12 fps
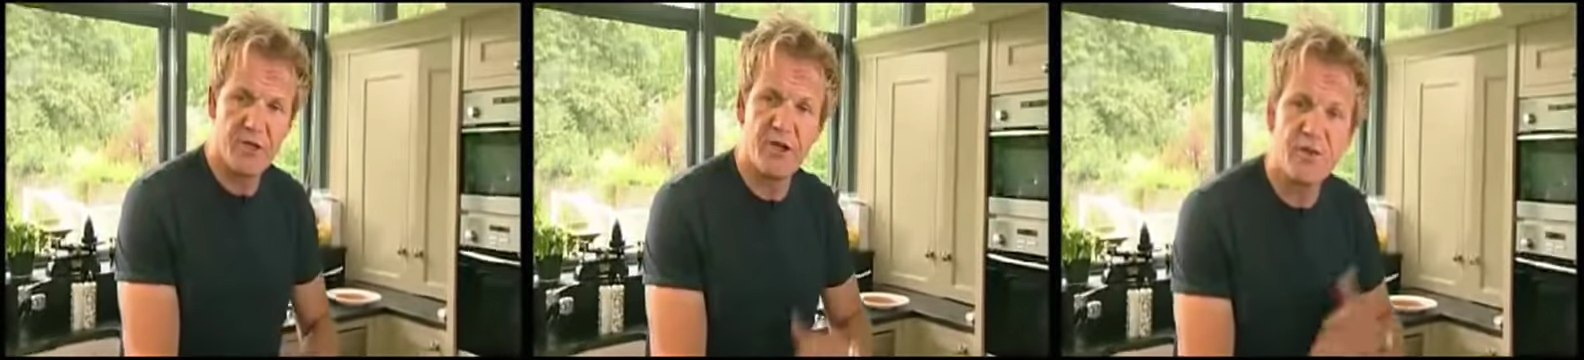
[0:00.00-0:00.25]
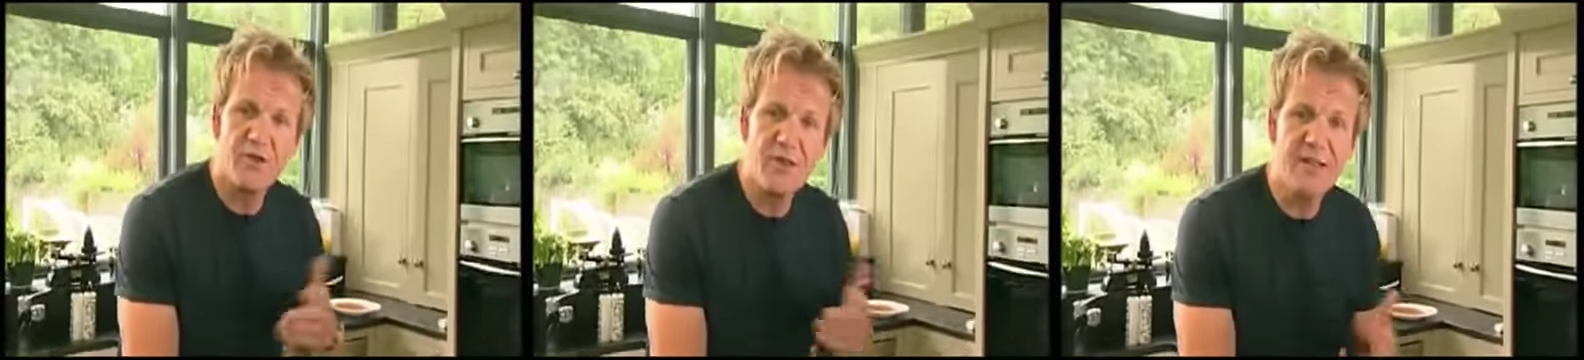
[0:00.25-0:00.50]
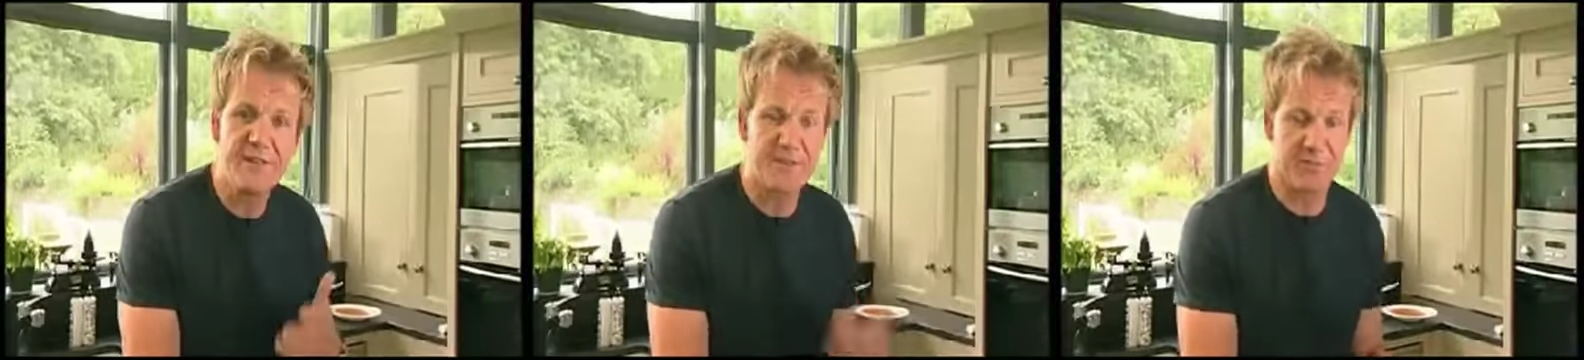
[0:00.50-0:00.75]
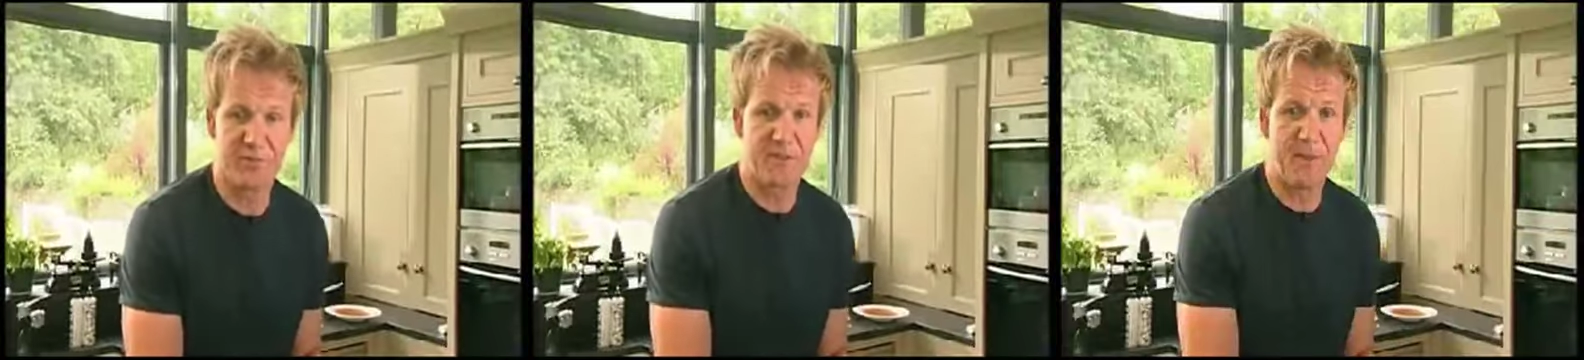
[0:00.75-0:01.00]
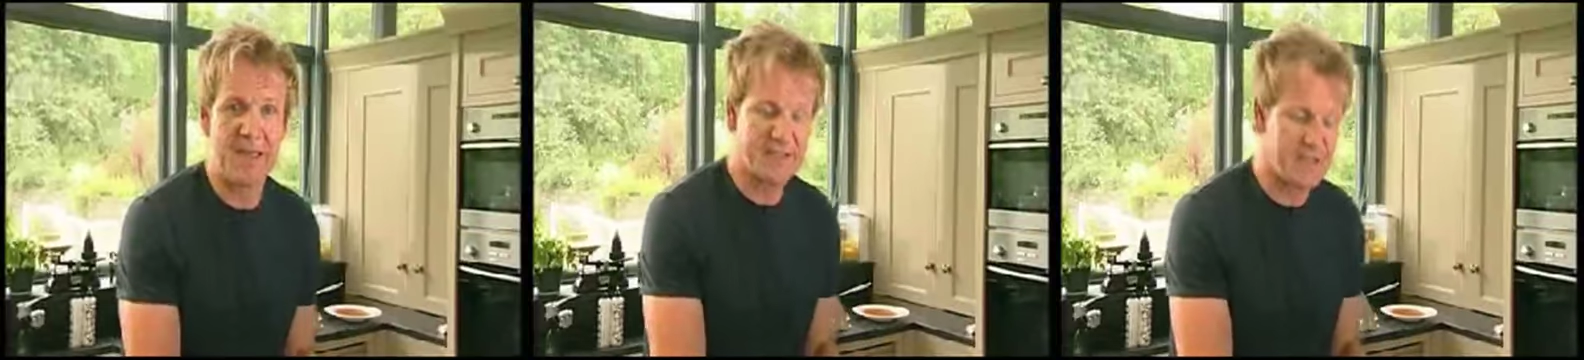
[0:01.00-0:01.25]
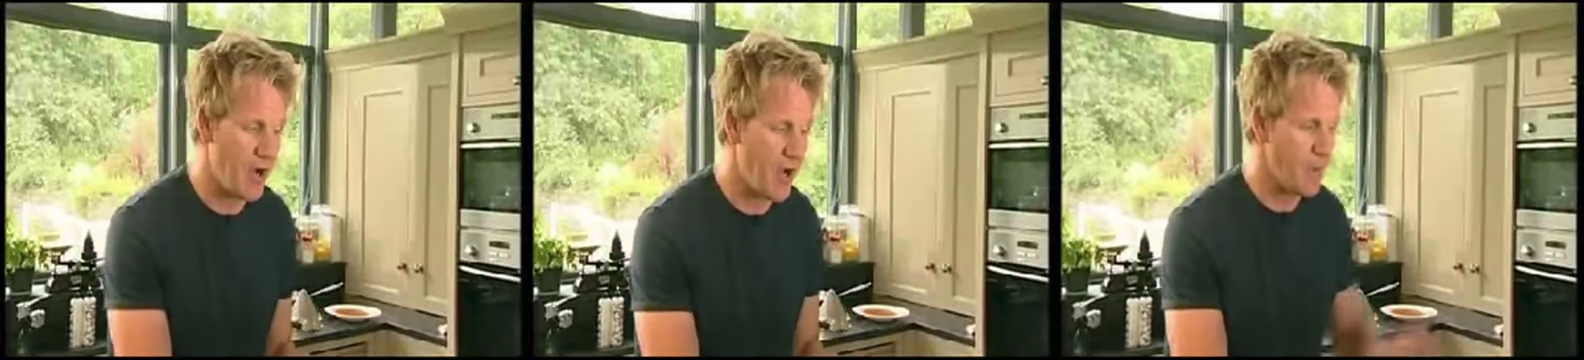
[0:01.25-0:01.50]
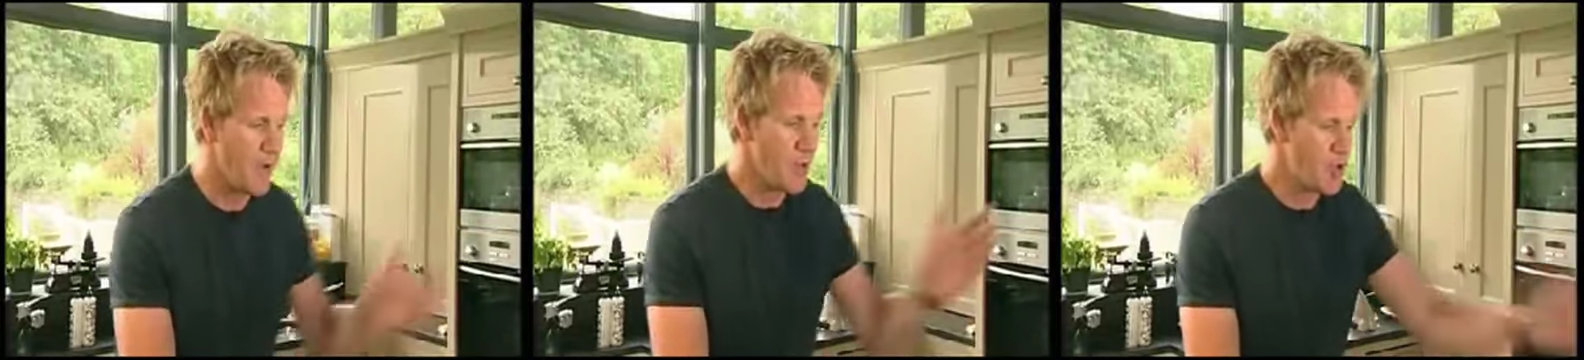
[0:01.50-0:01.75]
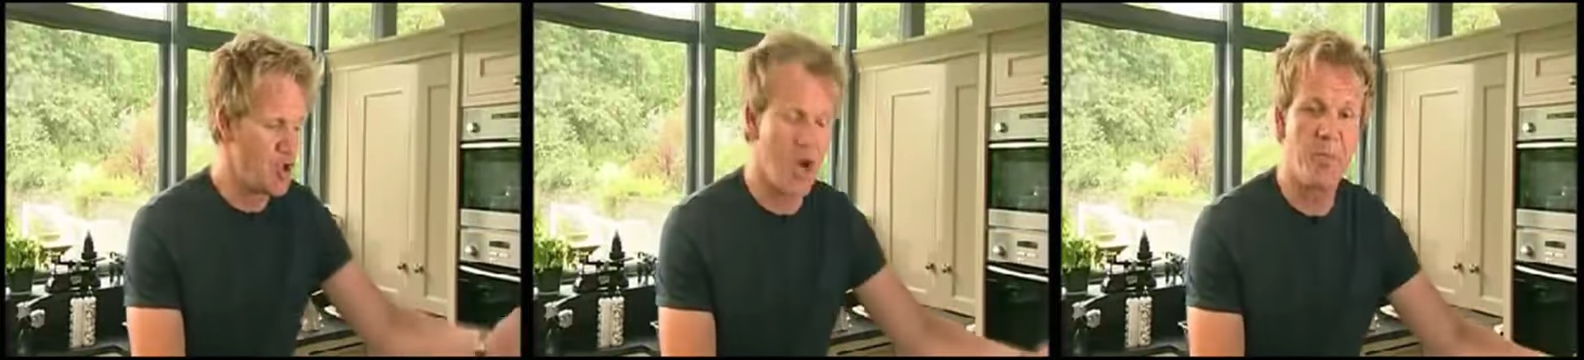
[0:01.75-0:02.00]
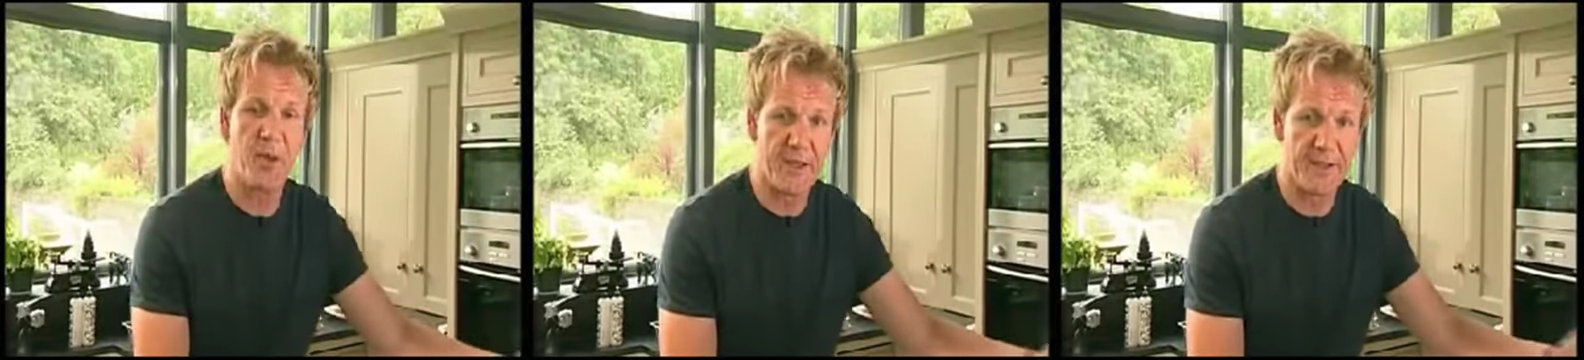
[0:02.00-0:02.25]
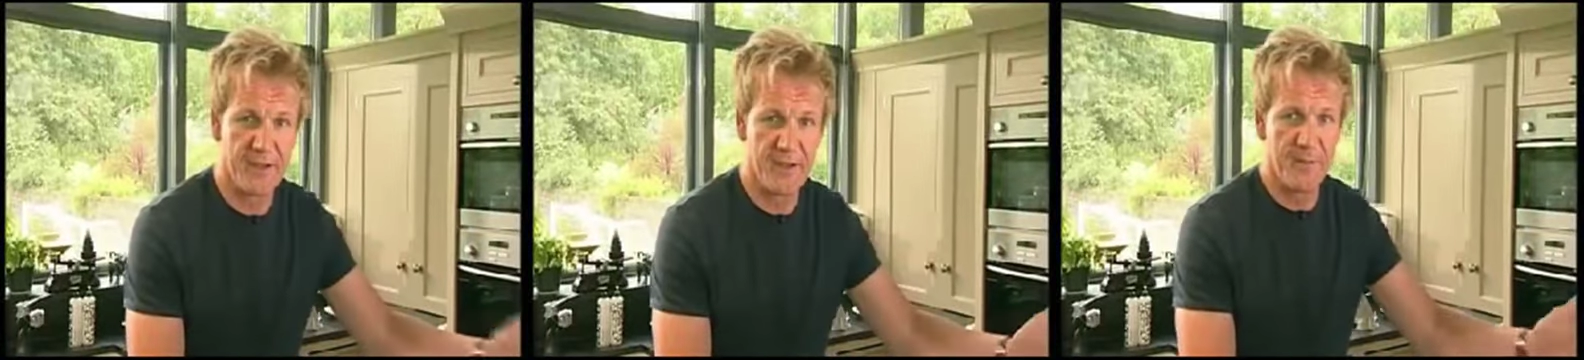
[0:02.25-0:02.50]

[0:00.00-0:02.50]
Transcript: you don't need to spend time chopping